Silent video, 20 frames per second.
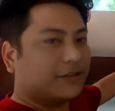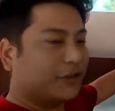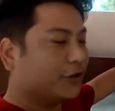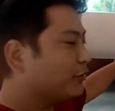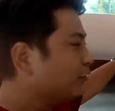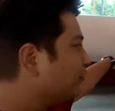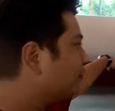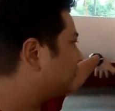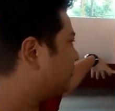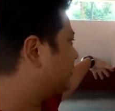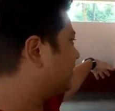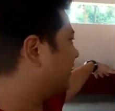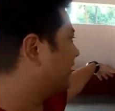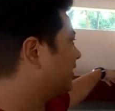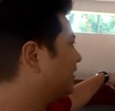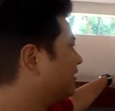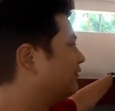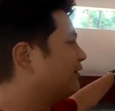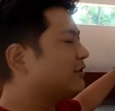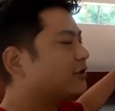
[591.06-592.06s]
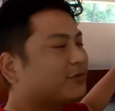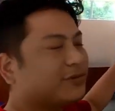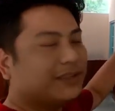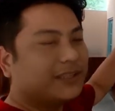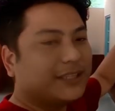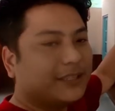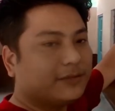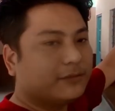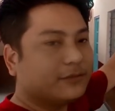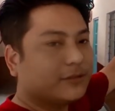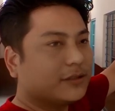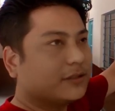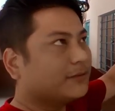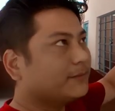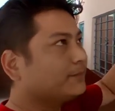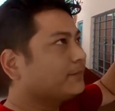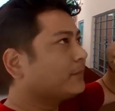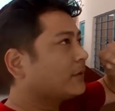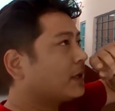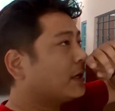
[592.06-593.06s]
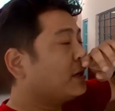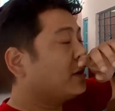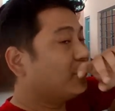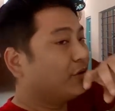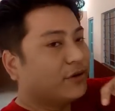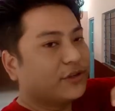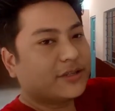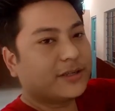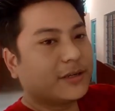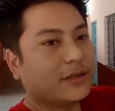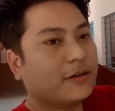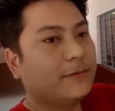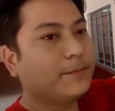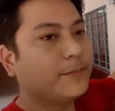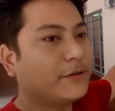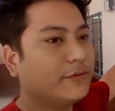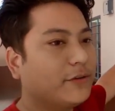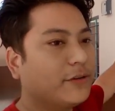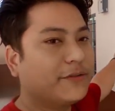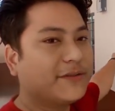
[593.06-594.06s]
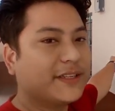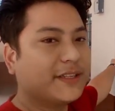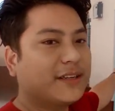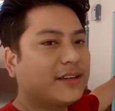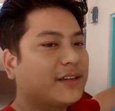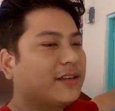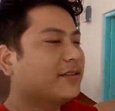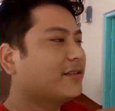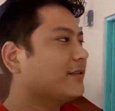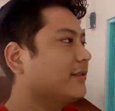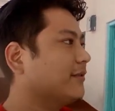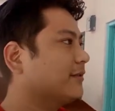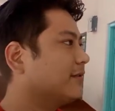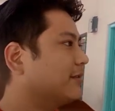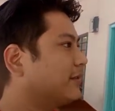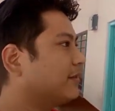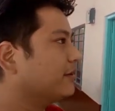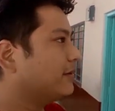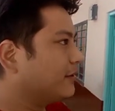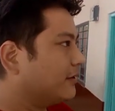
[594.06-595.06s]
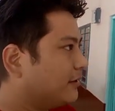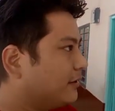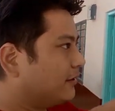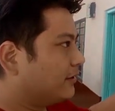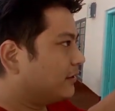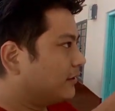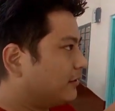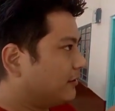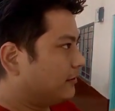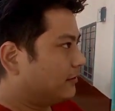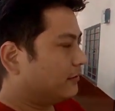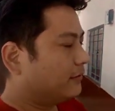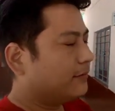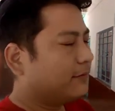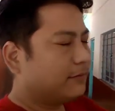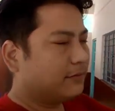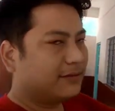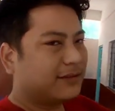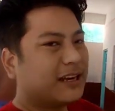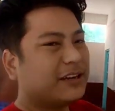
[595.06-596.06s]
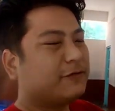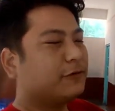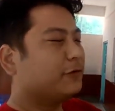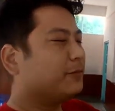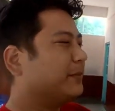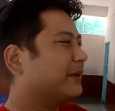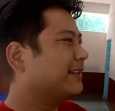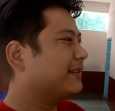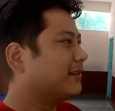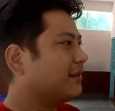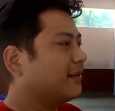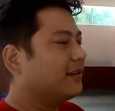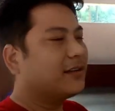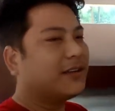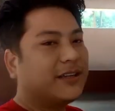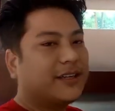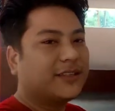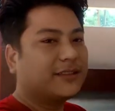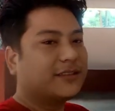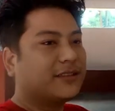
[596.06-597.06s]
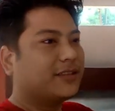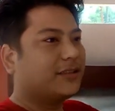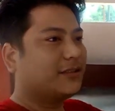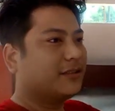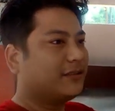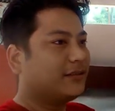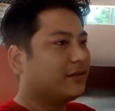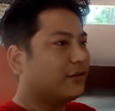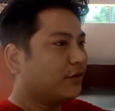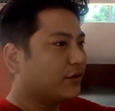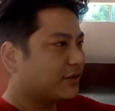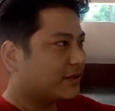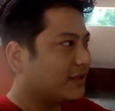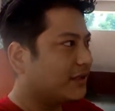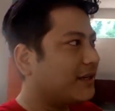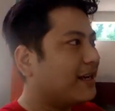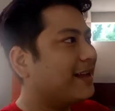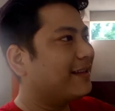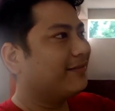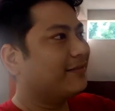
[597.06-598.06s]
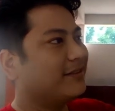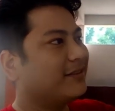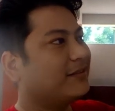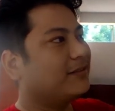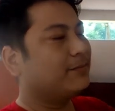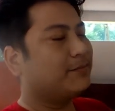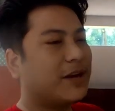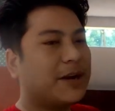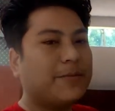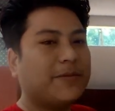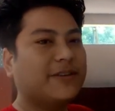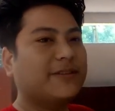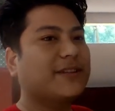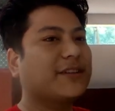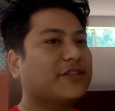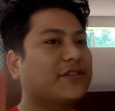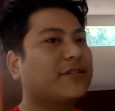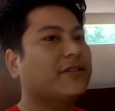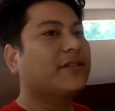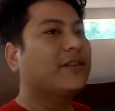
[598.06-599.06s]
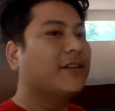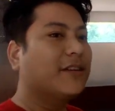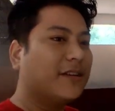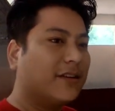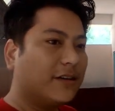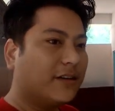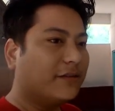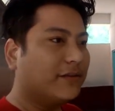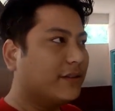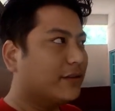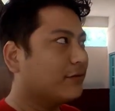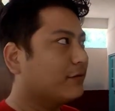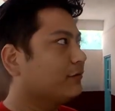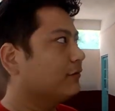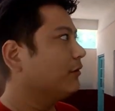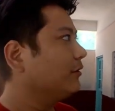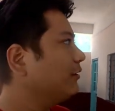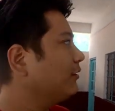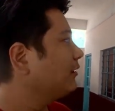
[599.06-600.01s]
huge stairs which would lead to the hostel compound of St. Augustine's. That would basically connect the hostel and the primary section of the school.